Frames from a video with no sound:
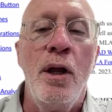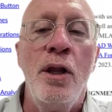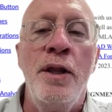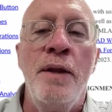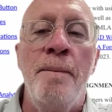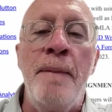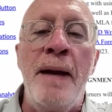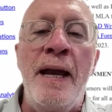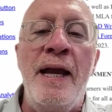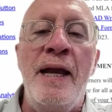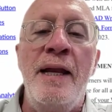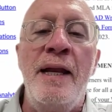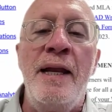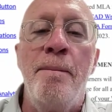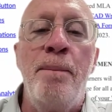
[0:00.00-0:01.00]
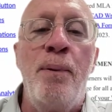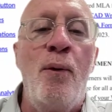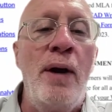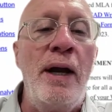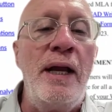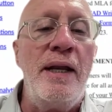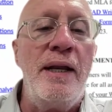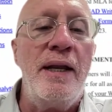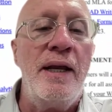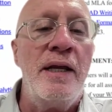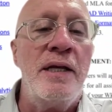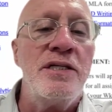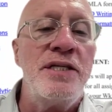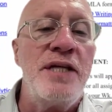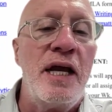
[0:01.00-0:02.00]
The main point
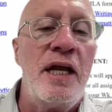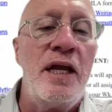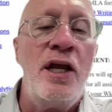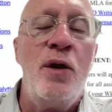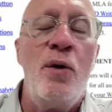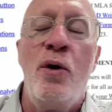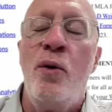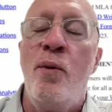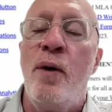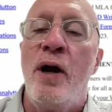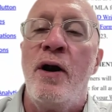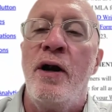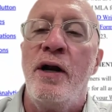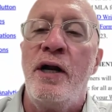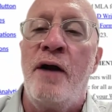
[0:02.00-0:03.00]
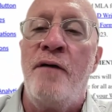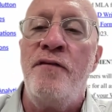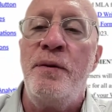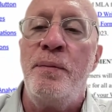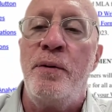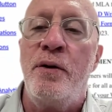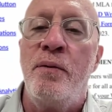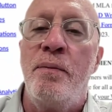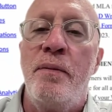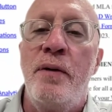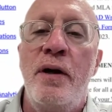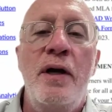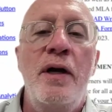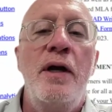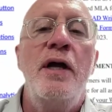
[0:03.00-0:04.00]
is that you are comfortable
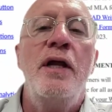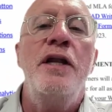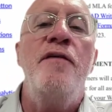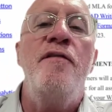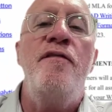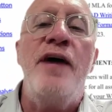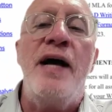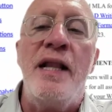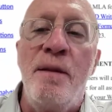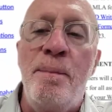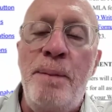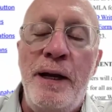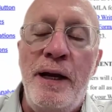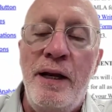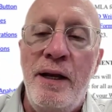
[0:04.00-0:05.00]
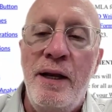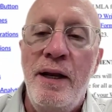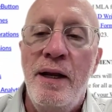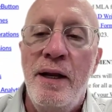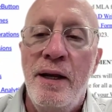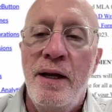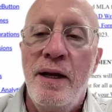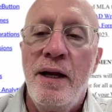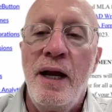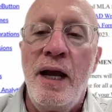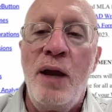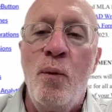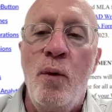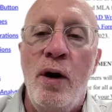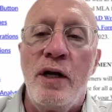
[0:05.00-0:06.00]
developing
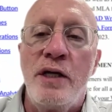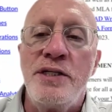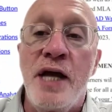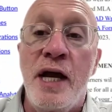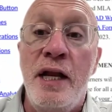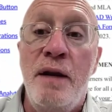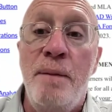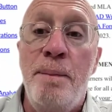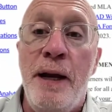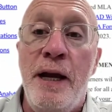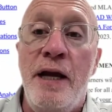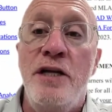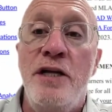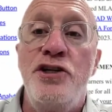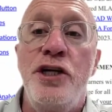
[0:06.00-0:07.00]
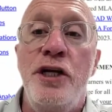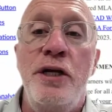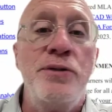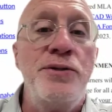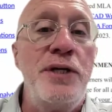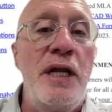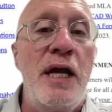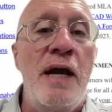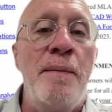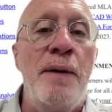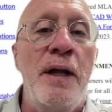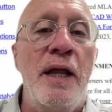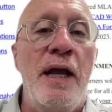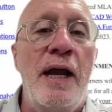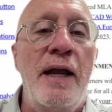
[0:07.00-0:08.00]
a works cited page using
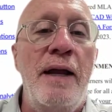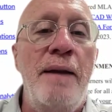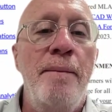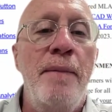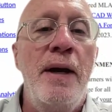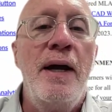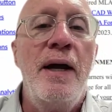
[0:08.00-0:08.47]
MLA,